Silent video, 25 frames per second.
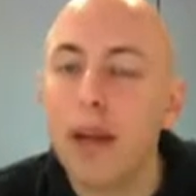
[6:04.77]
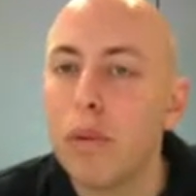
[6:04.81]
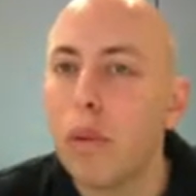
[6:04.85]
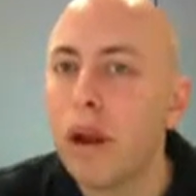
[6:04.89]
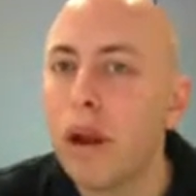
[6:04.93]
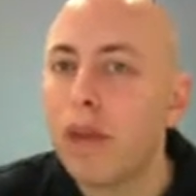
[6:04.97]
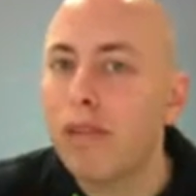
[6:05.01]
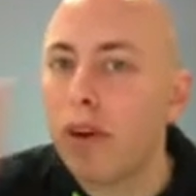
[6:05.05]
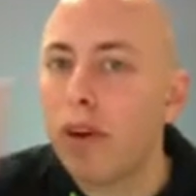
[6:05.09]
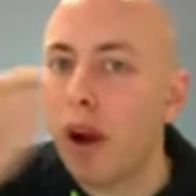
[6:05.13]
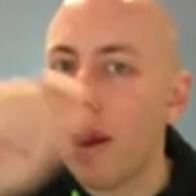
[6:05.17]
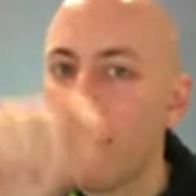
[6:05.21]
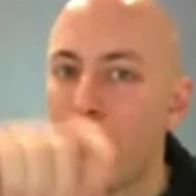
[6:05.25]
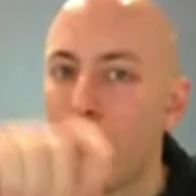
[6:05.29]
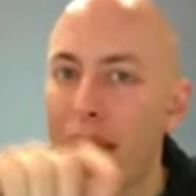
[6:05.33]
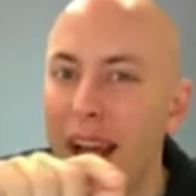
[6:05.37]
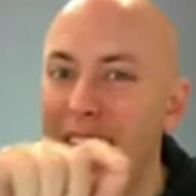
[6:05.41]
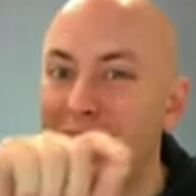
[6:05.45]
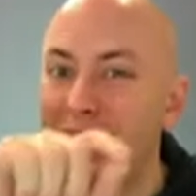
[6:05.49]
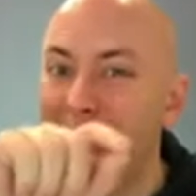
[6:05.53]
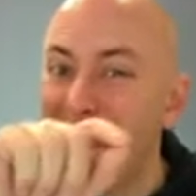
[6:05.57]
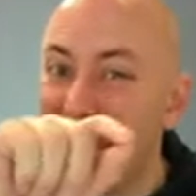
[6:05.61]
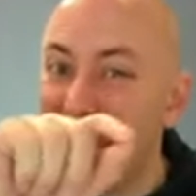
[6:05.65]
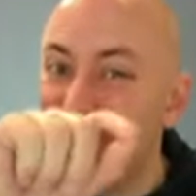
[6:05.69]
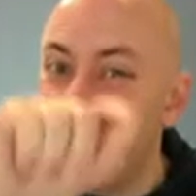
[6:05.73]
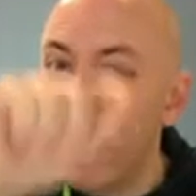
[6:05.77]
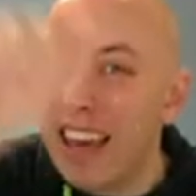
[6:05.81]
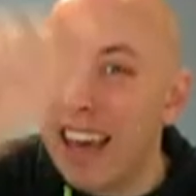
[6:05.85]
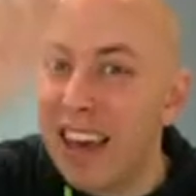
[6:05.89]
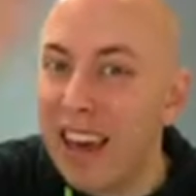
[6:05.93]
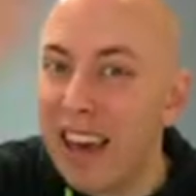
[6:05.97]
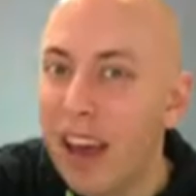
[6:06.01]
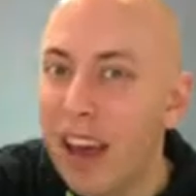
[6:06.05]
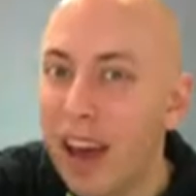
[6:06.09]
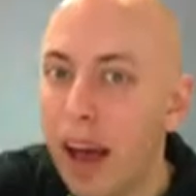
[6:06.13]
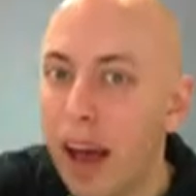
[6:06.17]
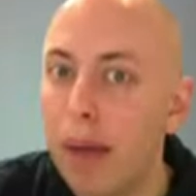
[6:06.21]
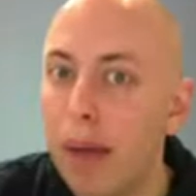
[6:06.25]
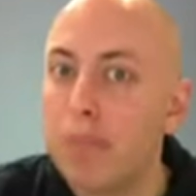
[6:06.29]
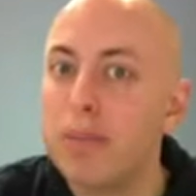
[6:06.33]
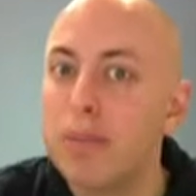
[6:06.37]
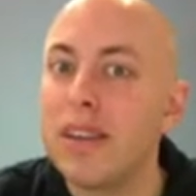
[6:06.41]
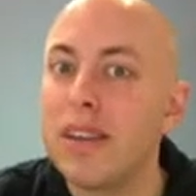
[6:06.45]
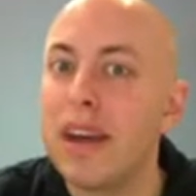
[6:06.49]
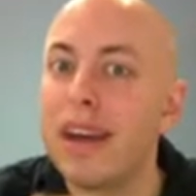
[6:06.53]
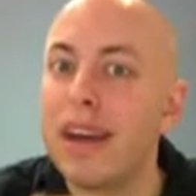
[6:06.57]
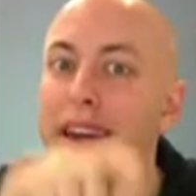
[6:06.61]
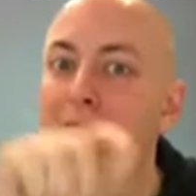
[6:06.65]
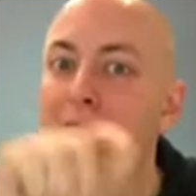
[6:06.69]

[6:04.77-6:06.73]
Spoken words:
Whenever I write E upside